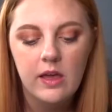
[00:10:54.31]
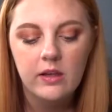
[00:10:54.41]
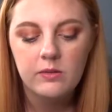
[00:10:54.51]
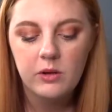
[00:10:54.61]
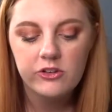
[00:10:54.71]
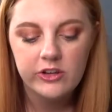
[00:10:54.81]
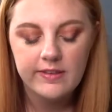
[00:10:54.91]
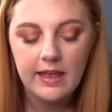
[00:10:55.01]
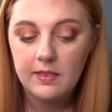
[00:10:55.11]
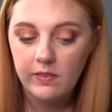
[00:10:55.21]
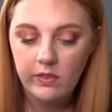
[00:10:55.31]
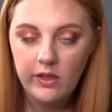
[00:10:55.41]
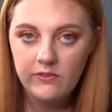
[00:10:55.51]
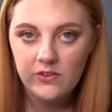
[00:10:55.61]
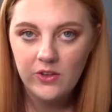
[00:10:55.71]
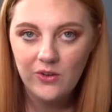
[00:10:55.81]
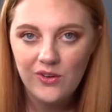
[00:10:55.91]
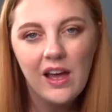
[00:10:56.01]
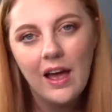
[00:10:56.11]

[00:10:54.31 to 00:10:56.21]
as much as I'd love to.